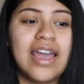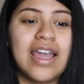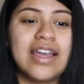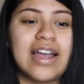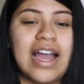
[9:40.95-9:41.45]

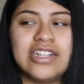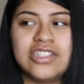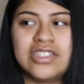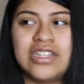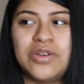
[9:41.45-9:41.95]
and I
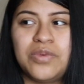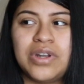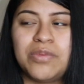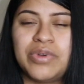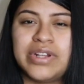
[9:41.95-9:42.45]
just didn't
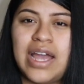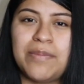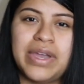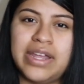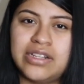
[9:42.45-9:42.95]
want to bring
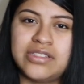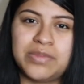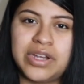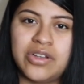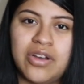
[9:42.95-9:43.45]
that pain into
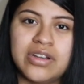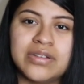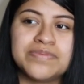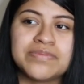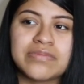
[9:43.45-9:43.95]
my daughter.